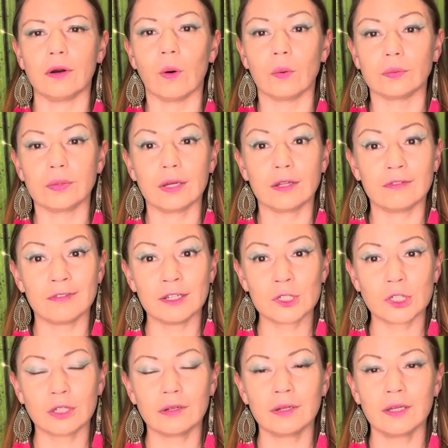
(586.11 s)
own
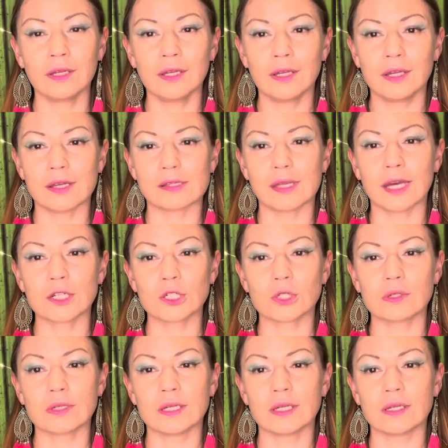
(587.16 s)
conviction is
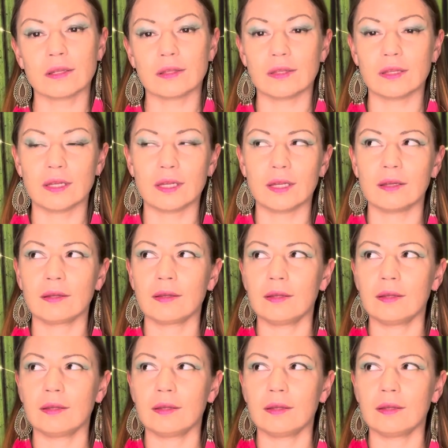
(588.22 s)
actually the